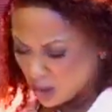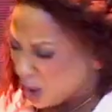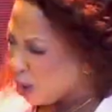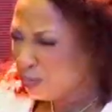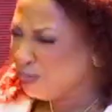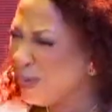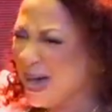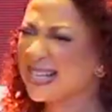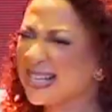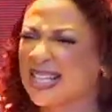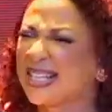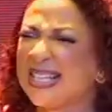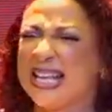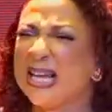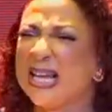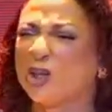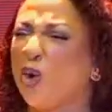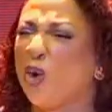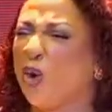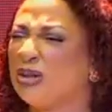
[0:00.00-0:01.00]
Be
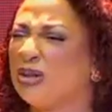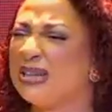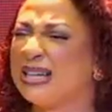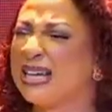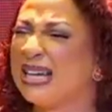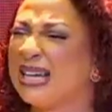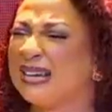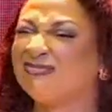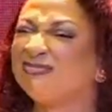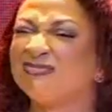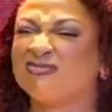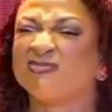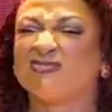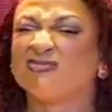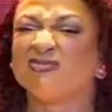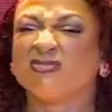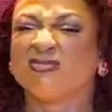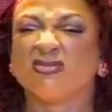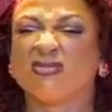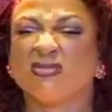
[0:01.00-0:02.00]
single.
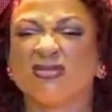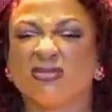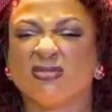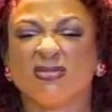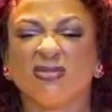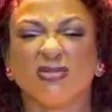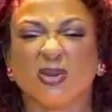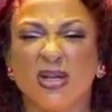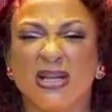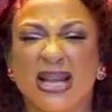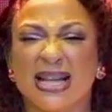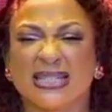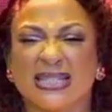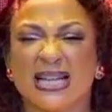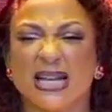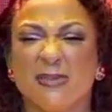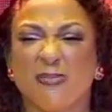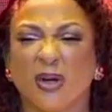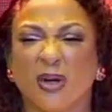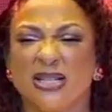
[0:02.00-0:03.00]
Don't let
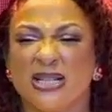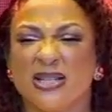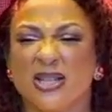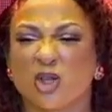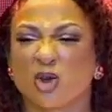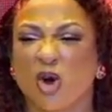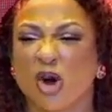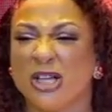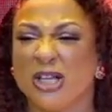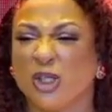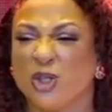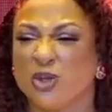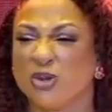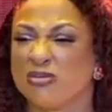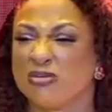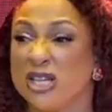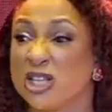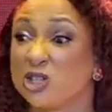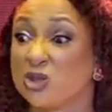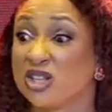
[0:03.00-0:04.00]
anybody discourage you.
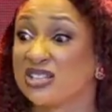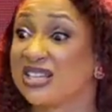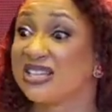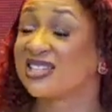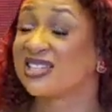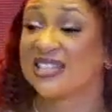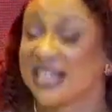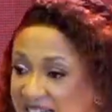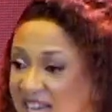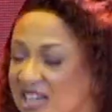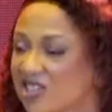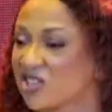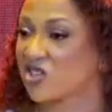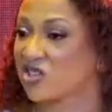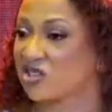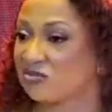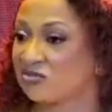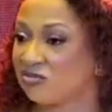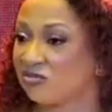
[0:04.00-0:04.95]
It's not a sickness.